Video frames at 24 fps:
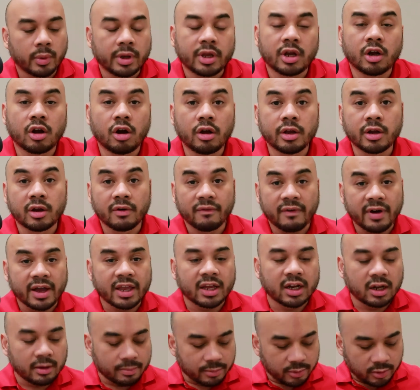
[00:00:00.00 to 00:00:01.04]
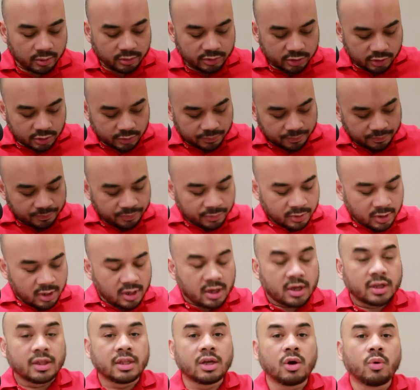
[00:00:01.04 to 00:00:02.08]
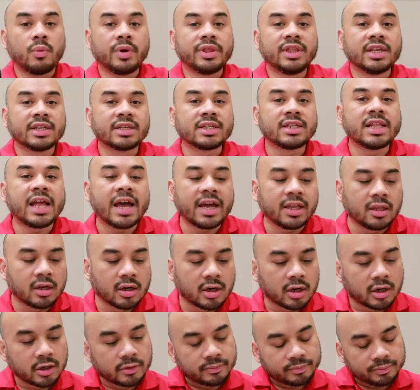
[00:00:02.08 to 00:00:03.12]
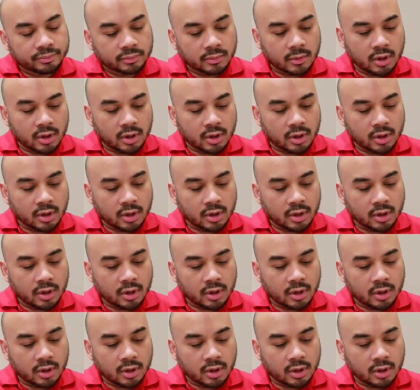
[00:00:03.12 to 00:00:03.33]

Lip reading: you're on your final approach. Now with the slider,